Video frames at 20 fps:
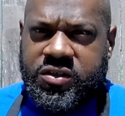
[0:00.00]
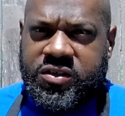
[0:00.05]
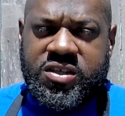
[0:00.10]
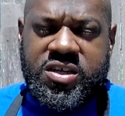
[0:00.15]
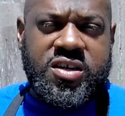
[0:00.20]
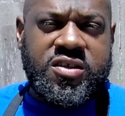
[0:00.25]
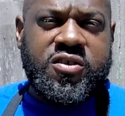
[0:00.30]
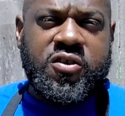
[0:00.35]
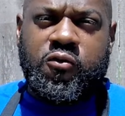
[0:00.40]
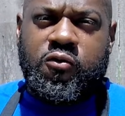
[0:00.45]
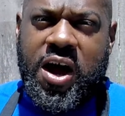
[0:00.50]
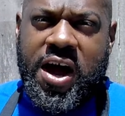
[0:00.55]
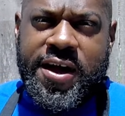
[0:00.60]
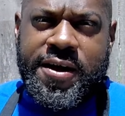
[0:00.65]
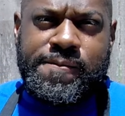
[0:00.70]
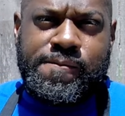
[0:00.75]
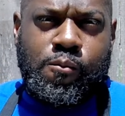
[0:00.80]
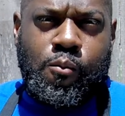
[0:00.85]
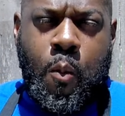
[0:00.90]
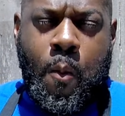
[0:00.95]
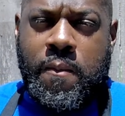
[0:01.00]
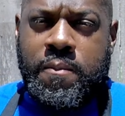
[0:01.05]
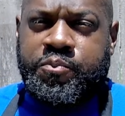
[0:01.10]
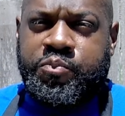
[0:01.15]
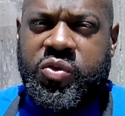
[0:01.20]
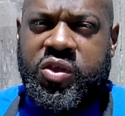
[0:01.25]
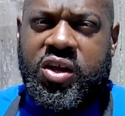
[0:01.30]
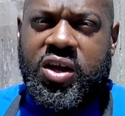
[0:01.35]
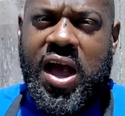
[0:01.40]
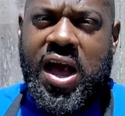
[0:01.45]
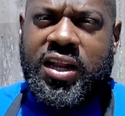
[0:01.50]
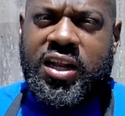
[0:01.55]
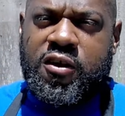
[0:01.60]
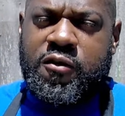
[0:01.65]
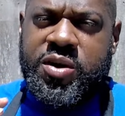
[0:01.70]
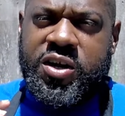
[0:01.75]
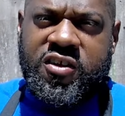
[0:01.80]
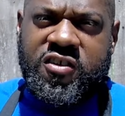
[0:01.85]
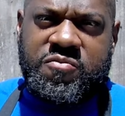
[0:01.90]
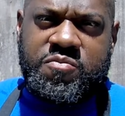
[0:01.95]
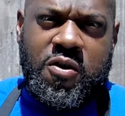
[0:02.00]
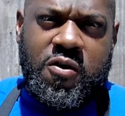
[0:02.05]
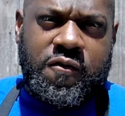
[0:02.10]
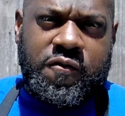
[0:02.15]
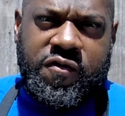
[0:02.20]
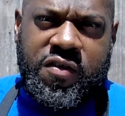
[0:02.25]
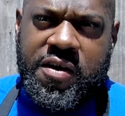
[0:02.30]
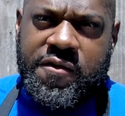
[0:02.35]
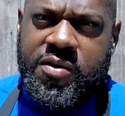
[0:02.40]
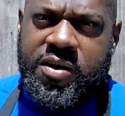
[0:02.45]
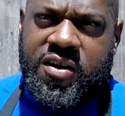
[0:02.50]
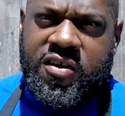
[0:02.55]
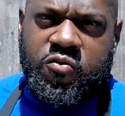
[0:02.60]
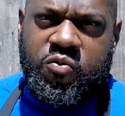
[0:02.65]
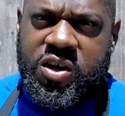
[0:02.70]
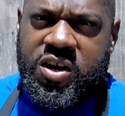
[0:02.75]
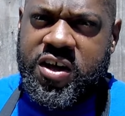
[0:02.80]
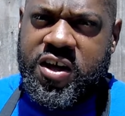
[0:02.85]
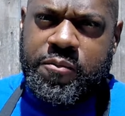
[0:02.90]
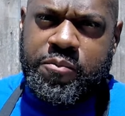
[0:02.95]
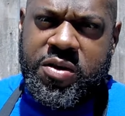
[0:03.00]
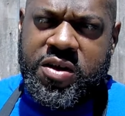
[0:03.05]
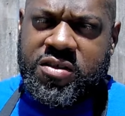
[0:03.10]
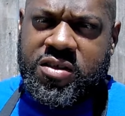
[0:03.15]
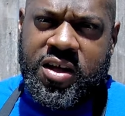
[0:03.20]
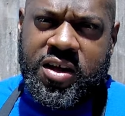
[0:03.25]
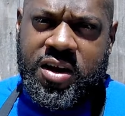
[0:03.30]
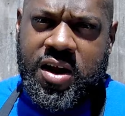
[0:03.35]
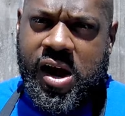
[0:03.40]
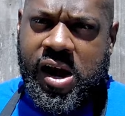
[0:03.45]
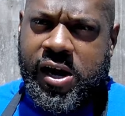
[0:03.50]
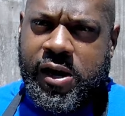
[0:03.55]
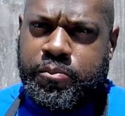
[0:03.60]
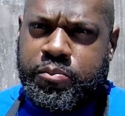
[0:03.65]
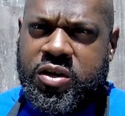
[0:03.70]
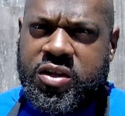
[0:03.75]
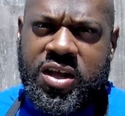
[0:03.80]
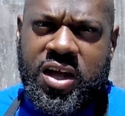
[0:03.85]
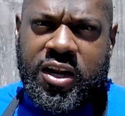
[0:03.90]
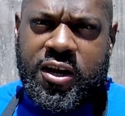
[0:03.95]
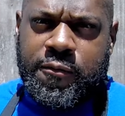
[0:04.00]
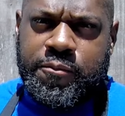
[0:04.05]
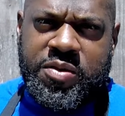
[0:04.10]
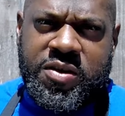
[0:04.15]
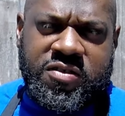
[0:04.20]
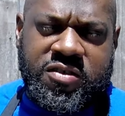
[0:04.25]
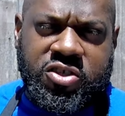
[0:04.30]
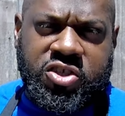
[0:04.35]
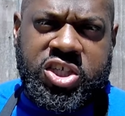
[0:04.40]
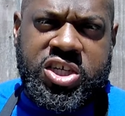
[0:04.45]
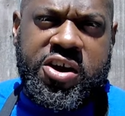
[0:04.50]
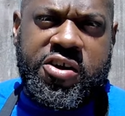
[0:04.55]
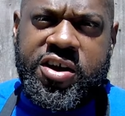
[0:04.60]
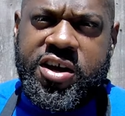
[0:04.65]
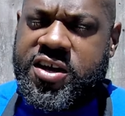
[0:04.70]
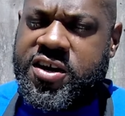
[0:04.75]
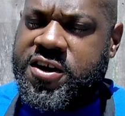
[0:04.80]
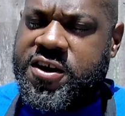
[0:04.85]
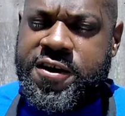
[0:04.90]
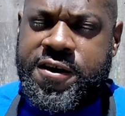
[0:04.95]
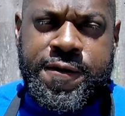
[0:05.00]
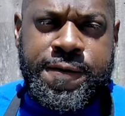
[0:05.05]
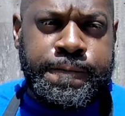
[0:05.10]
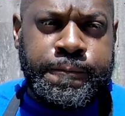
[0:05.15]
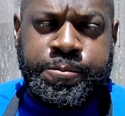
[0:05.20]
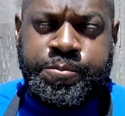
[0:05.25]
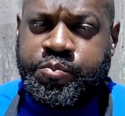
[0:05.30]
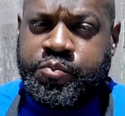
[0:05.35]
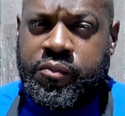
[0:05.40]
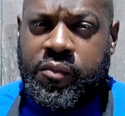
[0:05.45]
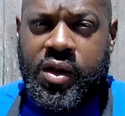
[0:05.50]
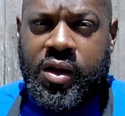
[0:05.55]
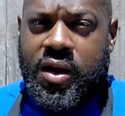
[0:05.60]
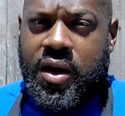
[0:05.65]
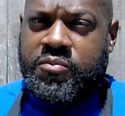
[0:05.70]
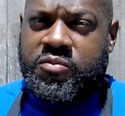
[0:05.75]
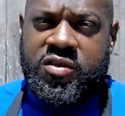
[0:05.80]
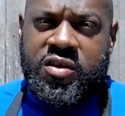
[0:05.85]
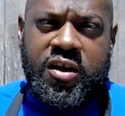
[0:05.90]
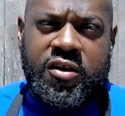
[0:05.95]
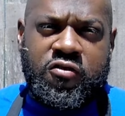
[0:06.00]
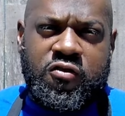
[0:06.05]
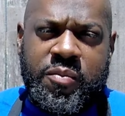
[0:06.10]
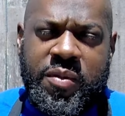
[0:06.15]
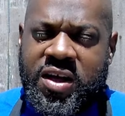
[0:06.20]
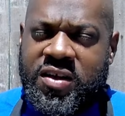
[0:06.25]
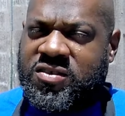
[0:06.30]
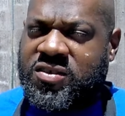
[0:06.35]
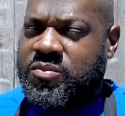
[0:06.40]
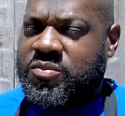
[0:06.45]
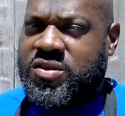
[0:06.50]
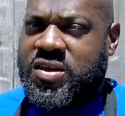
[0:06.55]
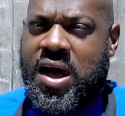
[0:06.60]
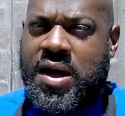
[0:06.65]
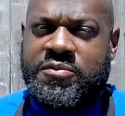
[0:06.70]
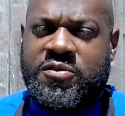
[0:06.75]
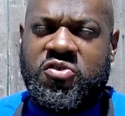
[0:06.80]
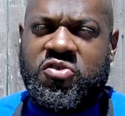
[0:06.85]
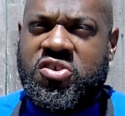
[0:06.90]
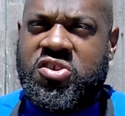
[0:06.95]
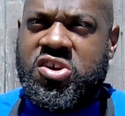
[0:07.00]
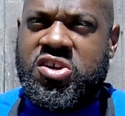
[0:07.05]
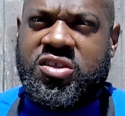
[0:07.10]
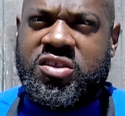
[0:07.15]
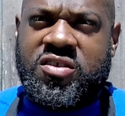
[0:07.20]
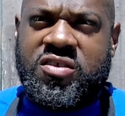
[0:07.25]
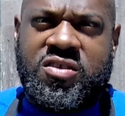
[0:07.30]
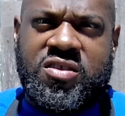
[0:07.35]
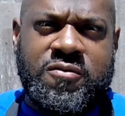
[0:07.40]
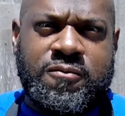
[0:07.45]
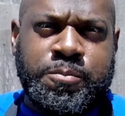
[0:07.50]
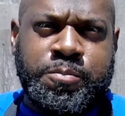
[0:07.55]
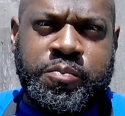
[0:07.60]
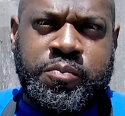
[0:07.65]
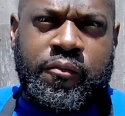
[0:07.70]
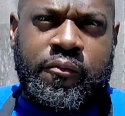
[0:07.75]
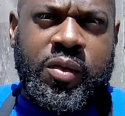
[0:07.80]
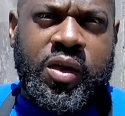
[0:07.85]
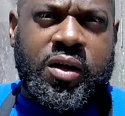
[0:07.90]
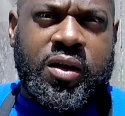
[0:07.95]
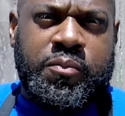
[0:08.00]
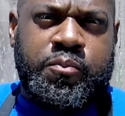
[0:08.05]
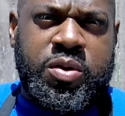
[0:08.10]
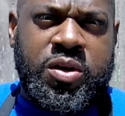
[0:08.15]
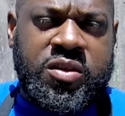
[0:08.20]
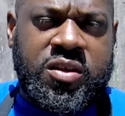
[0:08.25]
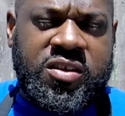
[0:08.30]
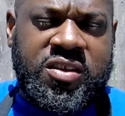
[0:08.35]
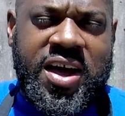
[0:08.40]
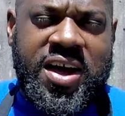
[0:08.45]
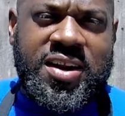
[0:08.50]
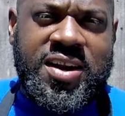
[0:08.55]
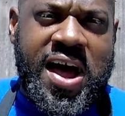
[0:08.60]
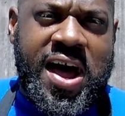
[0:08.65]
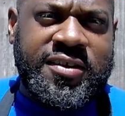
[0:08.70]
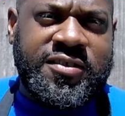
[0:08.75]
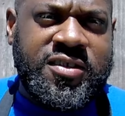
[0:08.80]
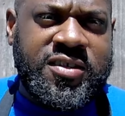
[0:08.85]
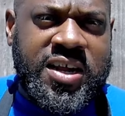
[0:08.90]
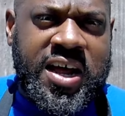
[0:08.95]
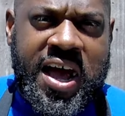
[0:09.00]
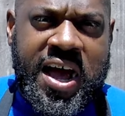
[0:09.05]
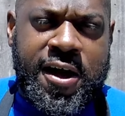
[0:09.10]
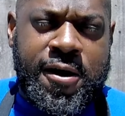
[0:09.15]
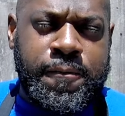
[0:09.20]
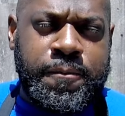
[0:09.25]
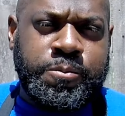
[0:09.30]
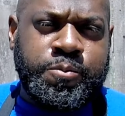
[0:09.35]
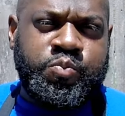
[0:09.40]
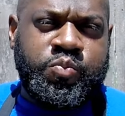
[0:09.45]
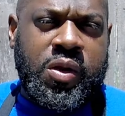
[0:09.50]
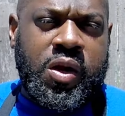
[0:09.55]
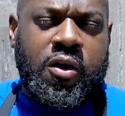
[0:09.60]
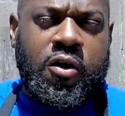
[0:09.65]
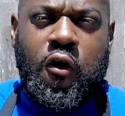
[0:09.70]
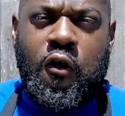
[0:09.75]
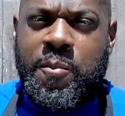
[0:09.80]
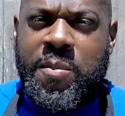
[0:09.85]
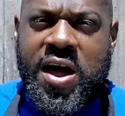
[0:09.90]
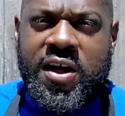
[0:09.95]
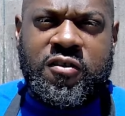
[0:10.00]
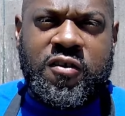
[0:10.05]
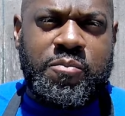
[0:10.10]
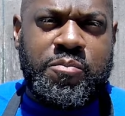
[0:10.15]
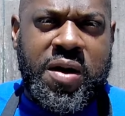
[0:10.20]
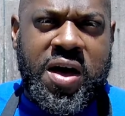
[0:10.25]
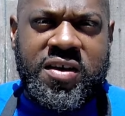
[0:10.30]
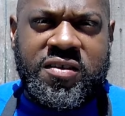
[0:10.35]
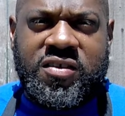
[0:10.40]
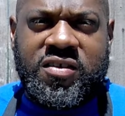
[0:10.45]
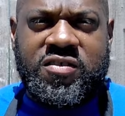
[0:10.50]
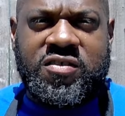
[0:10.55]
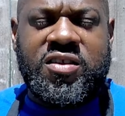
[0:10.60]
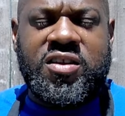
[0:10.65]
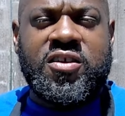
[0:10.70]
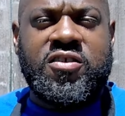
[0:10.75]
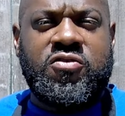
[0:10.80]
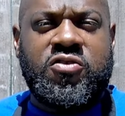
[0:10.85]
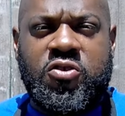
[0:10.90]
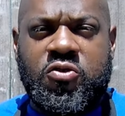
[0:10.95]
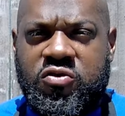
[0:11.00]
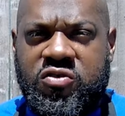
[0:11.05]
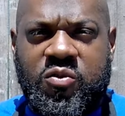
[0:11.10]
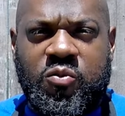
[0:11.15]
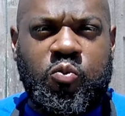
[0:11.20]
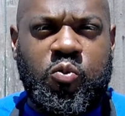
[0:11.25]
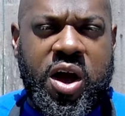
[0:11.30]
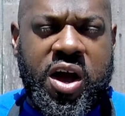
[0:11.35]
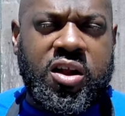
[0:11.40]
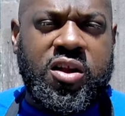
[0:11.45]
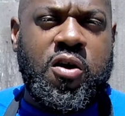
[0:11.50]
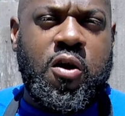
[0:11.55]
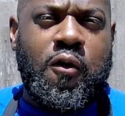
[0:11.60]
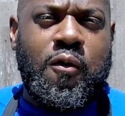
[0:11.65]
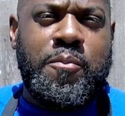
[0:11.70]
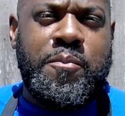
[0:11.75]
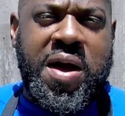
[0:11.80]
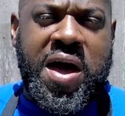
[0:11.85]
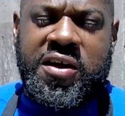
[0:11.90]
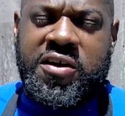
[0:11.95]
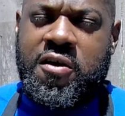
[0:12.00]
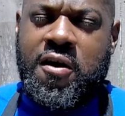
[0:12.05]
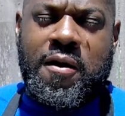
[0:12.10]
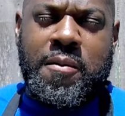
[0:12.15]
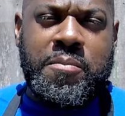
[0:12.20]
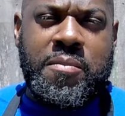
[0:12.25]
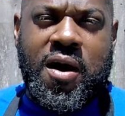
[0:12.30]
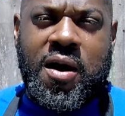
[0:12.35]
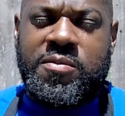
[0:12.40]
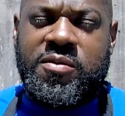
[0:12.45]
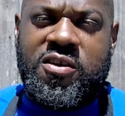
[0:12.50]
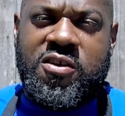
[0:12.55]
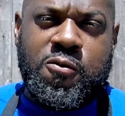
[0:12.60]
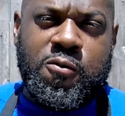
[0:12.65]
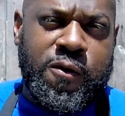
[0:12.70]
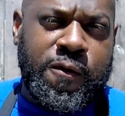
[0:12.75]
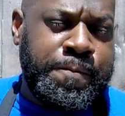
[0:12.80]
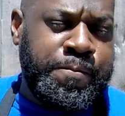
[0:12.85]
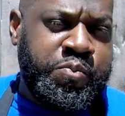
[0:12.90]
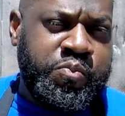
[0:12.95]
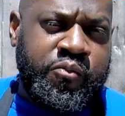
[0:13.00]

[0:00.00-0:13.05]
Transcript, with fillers: Seasoned right. Got a little bit of smoke flavor because we did the, uh, put that little piece of cherry in there. I'm telling you, man, sometimes it's good to put the technology down, go back to basics, and just do some regular old backyard barbecuing.